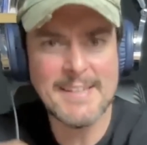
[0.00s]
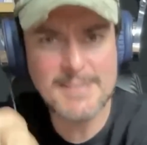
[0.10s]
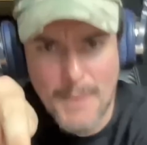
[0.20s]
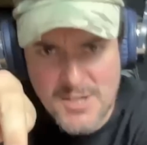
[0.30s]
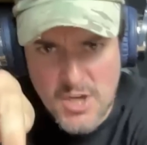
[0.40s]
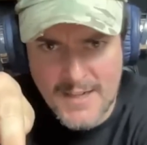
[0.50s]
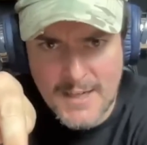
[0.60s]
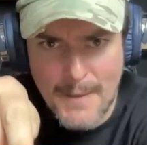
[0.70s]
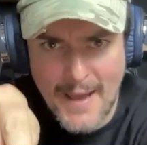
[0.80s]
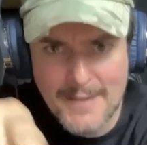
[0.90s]
He's in my chain of
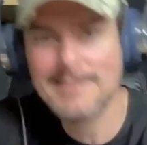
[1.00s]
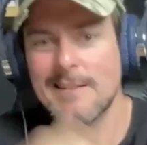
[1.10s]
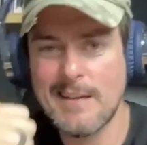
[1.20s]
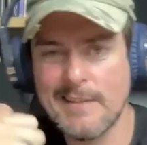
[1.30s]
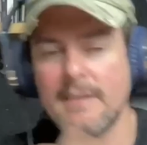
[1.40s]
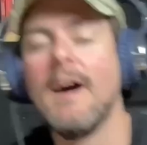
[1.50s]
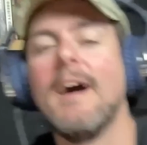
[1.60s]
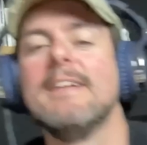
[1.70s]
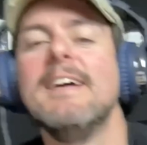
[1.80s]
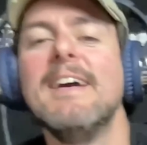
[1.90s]
command.
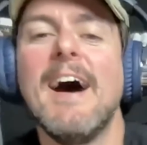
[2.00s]
Gone.